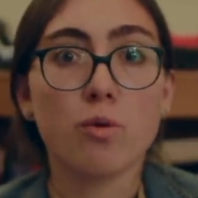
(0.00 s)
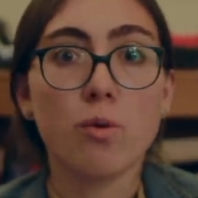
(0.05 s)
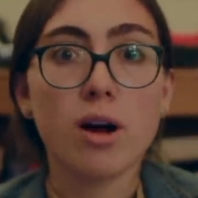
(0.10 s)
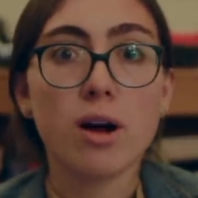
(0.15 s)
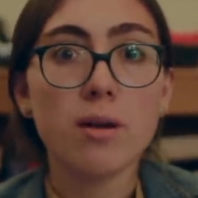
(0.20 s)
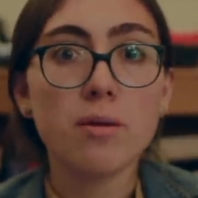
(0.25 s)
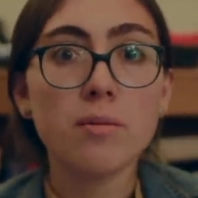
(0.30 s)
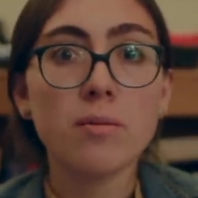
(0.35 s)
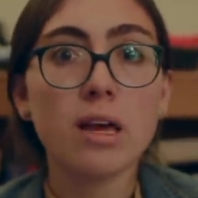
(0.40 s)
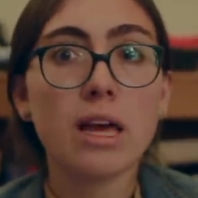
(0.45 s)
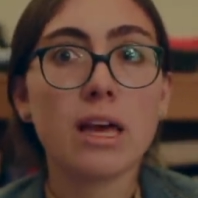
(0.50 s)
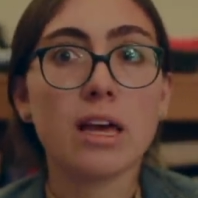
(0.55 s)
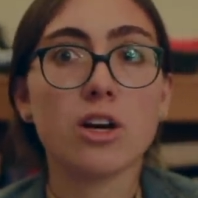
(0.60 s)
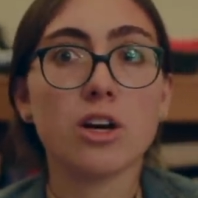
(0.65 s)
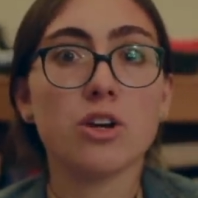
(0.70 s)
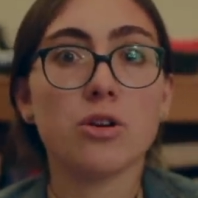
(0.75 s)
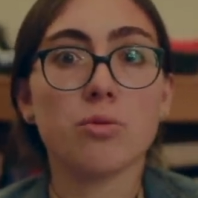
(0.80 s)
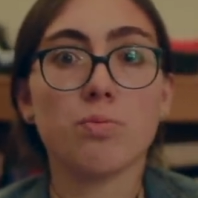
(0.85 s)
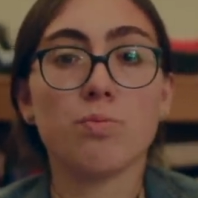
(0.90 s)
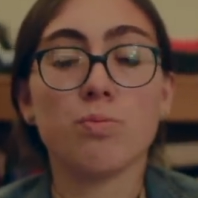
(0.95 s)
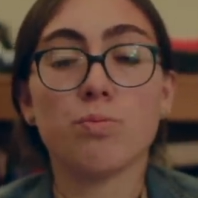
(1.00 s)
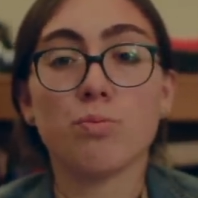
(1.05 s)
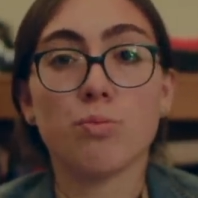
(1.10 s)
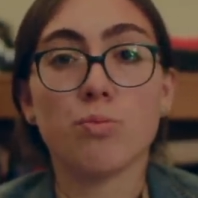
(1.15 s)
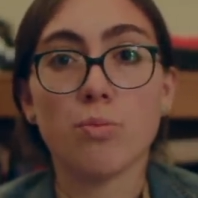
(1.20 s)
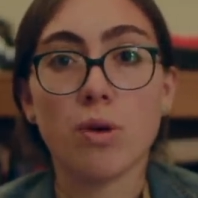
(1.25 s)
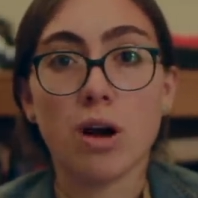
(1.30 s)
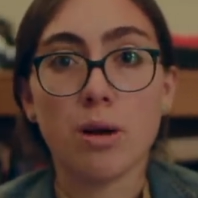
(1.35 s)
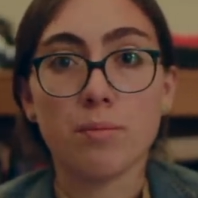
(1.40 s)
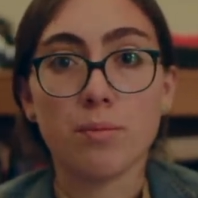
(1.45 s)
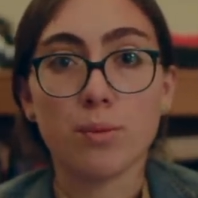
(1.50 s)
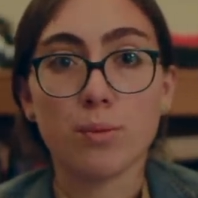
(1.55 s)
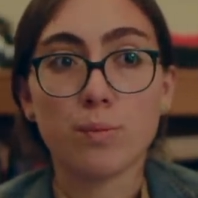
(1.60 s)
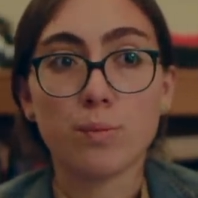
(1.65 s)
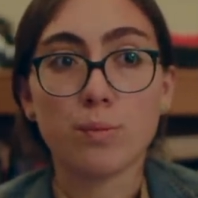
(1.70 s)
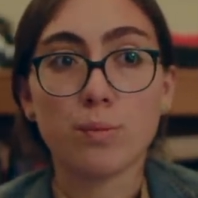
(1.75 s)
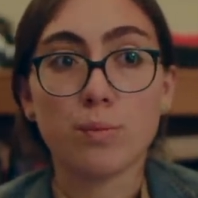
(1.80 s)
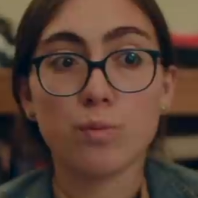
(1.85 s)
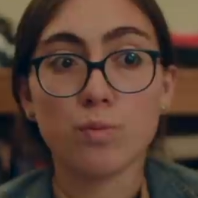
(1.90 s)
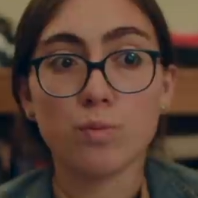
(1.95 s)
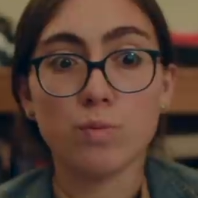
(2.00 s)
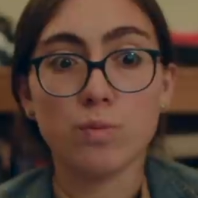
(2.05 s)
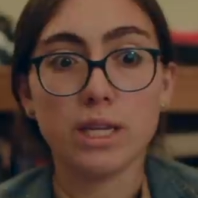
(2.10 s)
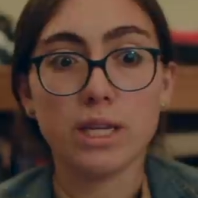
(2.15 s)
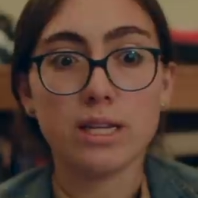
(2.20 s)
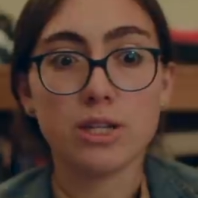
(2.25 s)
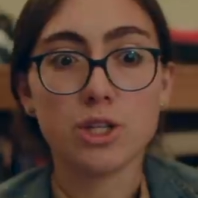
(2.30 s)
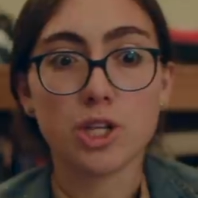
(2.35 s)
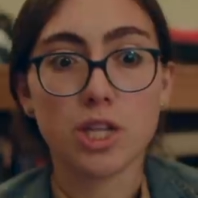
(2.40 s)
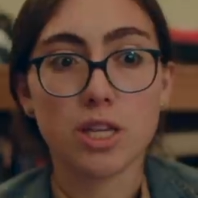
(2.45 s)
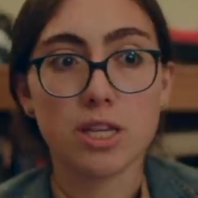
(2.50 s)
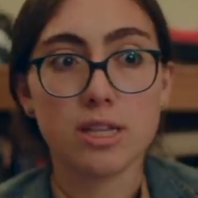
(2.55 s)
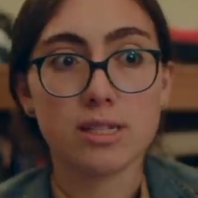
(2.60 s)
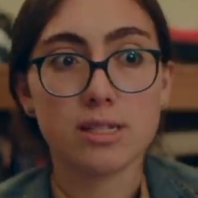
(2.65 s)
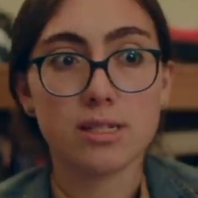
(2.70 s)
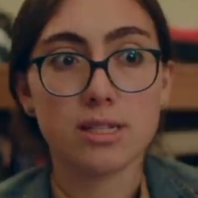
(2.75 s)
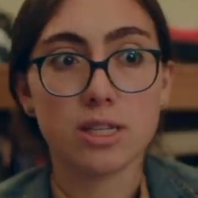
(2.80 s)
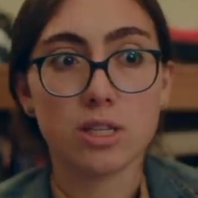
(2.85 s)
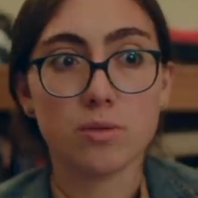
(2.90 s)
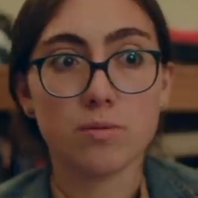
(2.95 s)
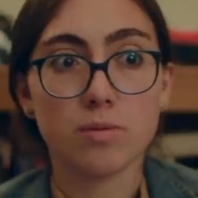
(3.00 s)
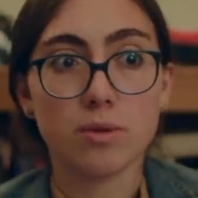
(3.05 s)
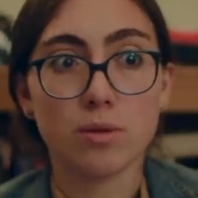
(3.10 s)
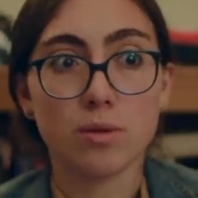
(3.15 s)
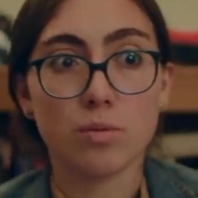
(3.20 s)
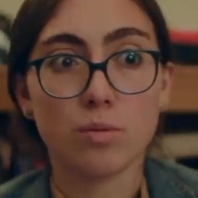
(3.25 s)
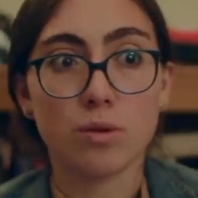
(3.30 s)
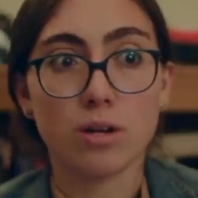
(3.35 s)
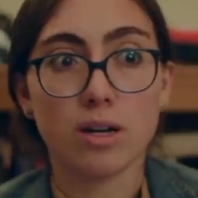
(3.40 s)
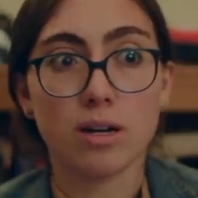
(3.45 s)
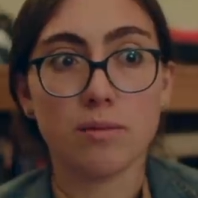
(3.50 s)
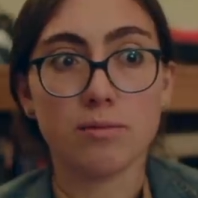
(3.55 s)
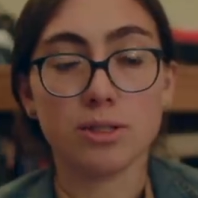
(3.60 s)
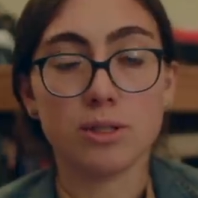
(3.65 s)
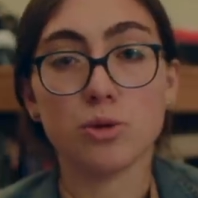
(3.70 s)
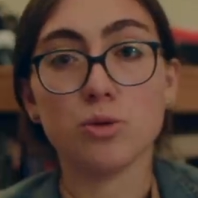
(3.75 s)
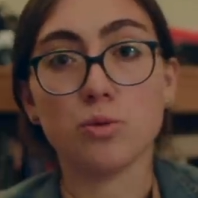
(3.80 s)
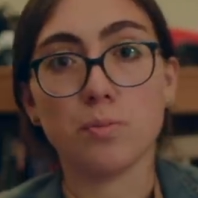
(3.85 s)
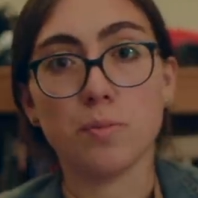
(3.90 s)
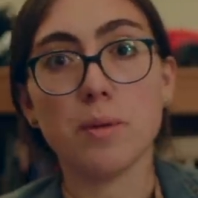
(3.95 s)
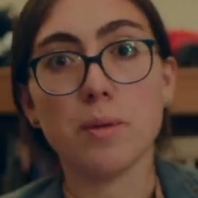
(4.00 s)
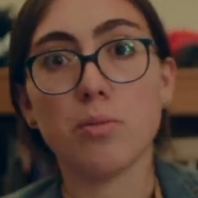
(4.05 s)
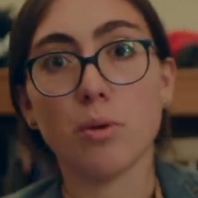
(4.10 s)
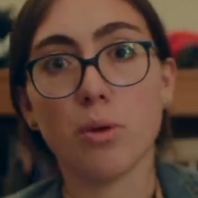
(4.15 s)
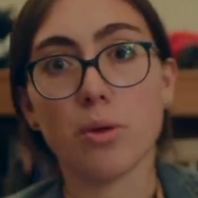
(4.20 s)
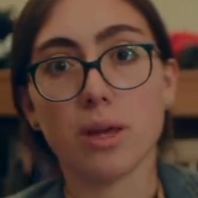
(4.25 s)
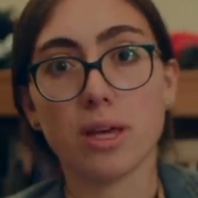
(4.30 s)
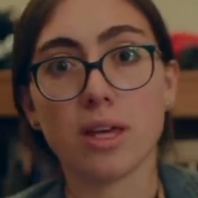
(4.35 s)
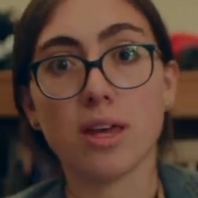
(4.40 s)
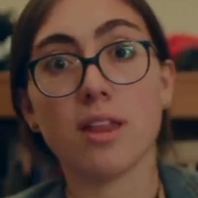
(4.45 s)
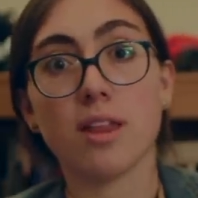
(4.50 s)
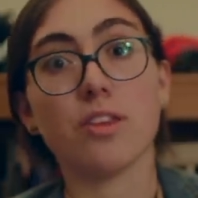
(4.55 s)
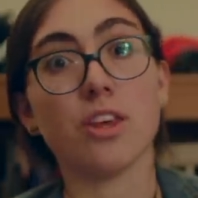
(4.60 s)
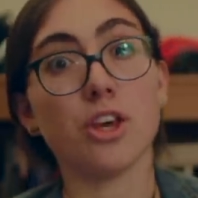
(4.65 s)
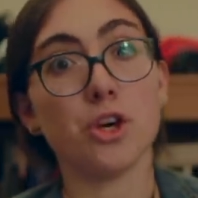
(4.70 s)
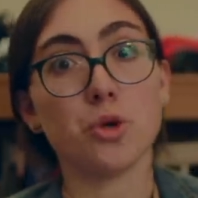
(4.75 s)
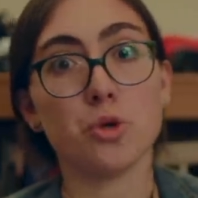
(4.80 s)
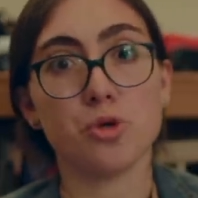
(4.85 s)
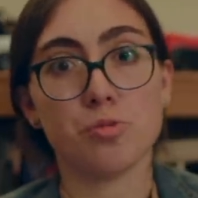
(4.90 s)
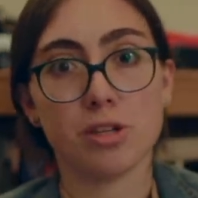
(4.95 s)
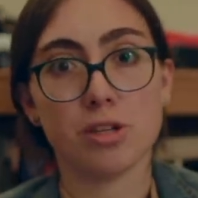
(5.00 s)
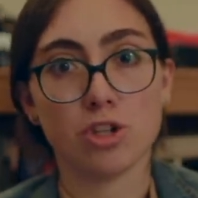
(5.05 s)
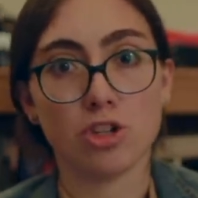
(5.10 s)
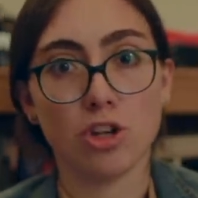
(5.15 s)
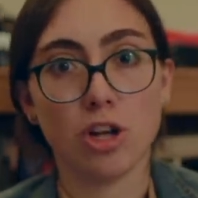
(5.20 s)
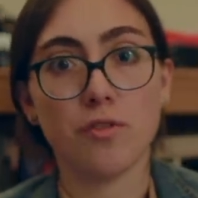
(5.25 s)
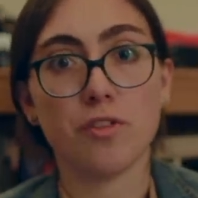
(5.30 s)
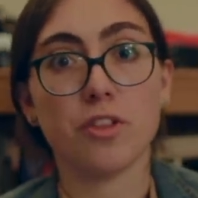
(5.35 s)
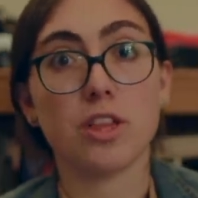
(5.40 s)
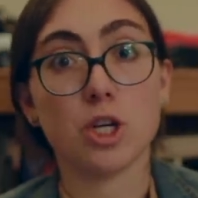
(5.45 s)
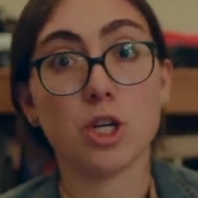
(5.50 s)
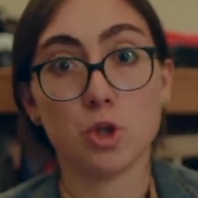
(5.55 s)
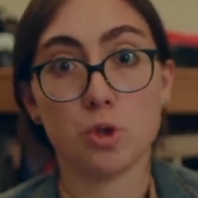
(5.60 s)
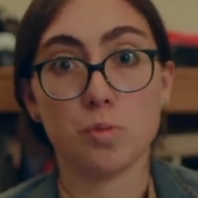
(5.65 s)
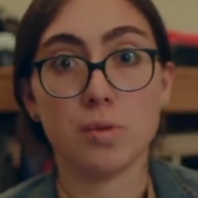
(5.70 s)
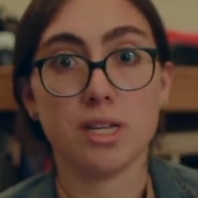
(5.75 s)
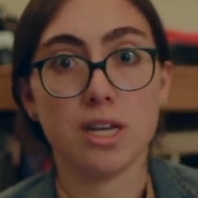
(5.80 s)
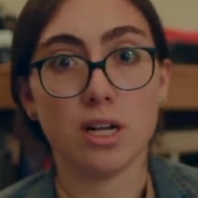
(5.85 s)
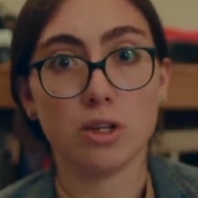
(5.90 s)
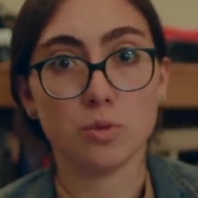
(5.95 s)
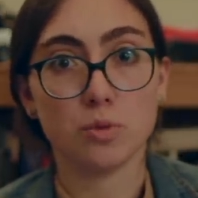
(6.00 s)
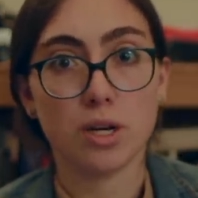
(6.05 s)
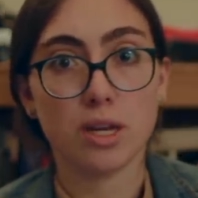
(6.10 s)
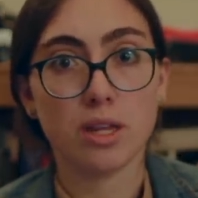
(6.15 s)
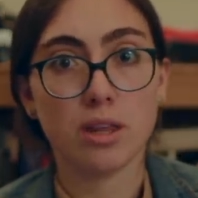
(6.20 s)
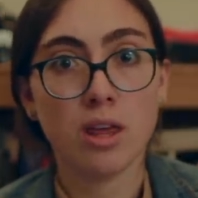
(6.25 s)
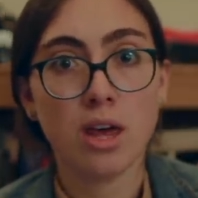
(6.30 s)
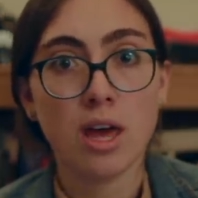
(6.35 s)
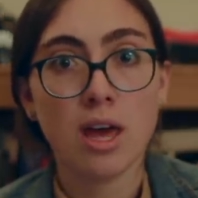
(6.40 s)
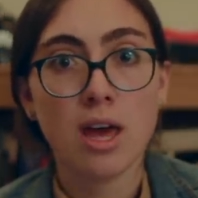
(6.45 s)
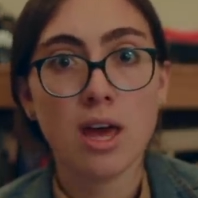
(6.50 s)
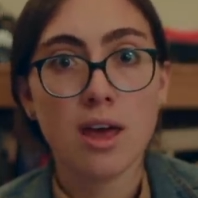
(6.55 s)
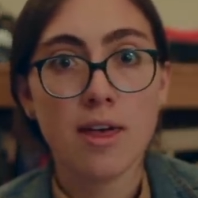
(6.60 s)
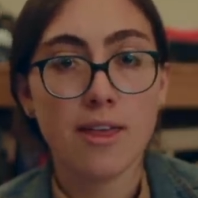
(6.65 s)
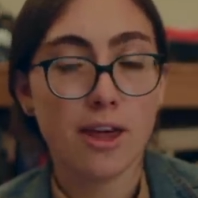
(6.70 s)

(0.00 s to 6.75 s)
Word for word: For one, it could um, lead to this um, to people thinking that the issue's been solved, that the issue's been dealt with.